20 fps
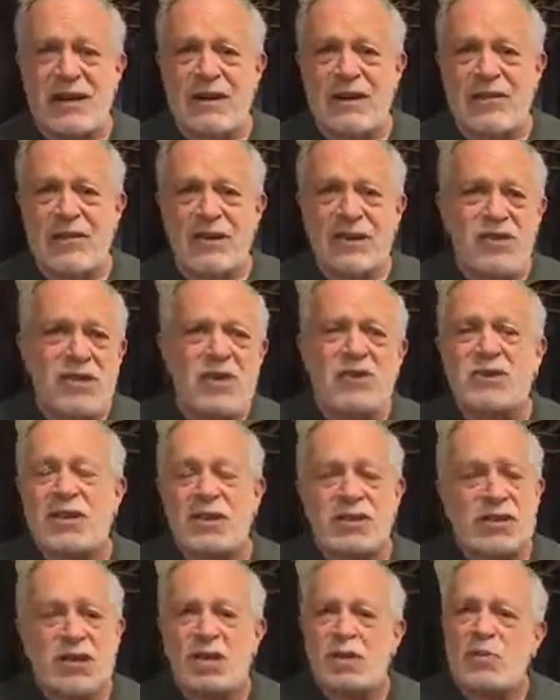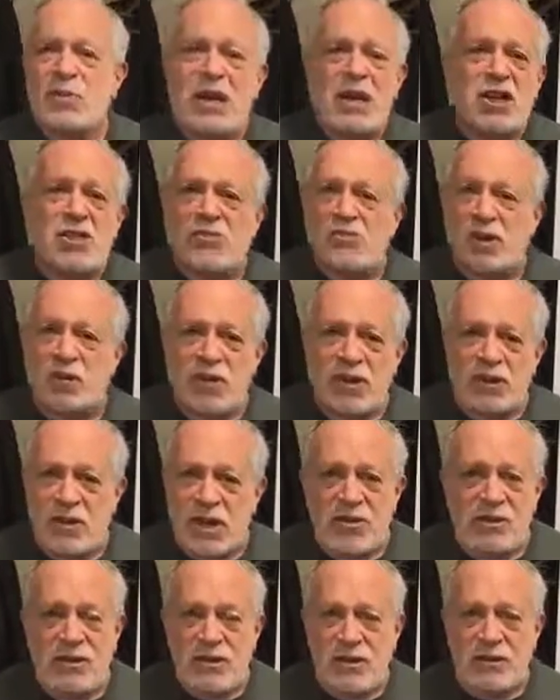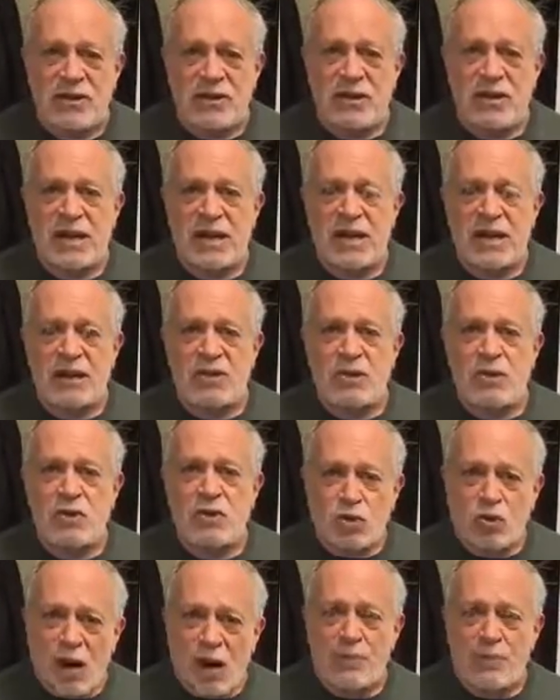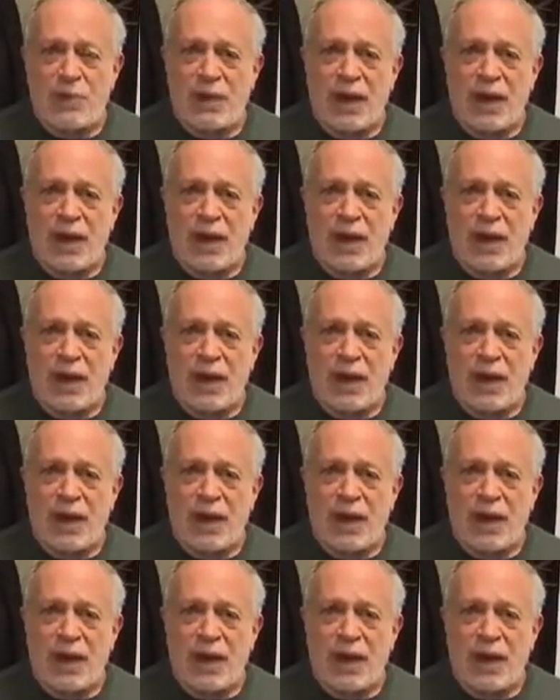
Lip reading: resistance, this peaceful resistance to Trump,